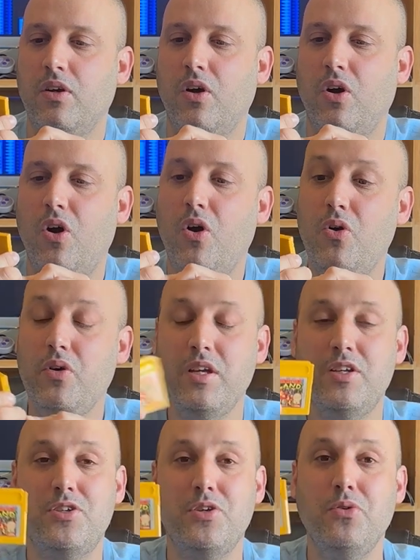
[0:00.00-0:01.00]
Holy
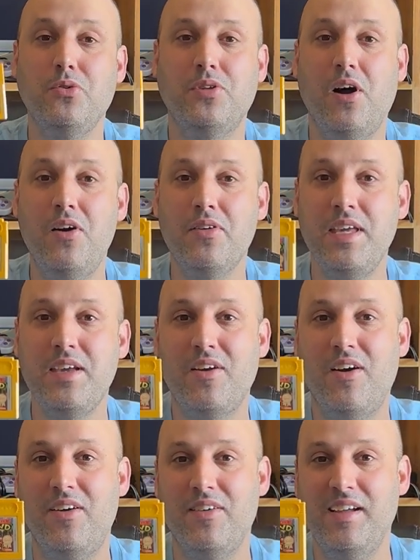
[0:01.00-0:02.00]
shoot, Donkey
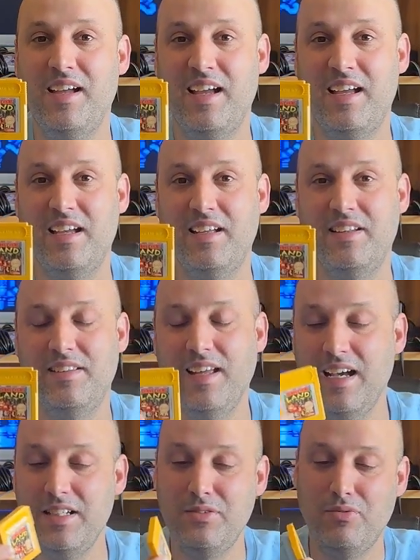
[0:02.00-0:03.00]
Kong Land!
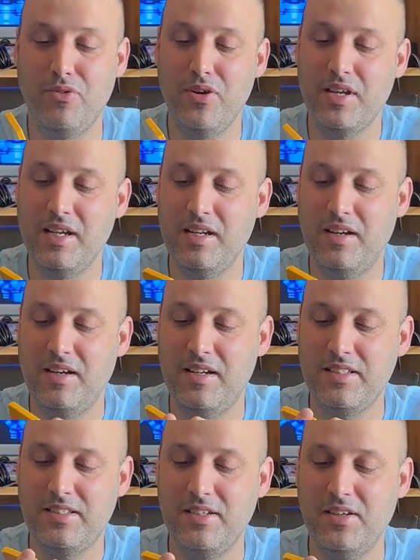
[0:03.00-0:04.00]
That's freaking
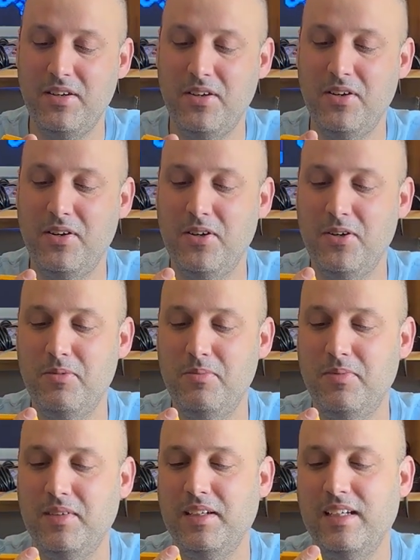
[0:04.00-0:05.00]
awesome!
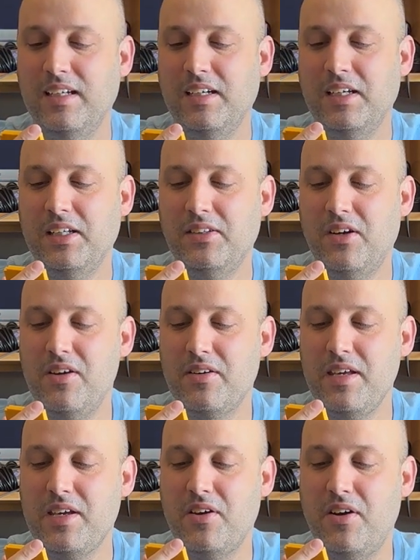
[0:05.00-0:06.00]

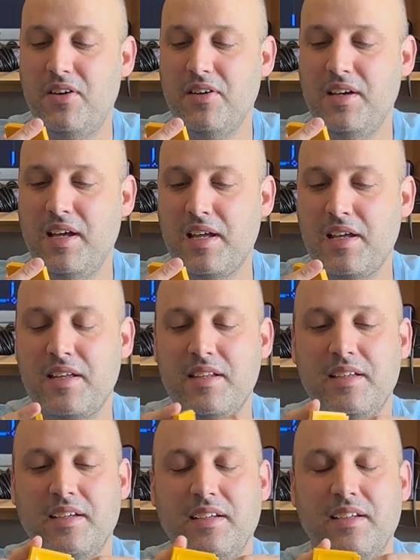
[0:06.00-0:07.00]
Donkey Kong Land.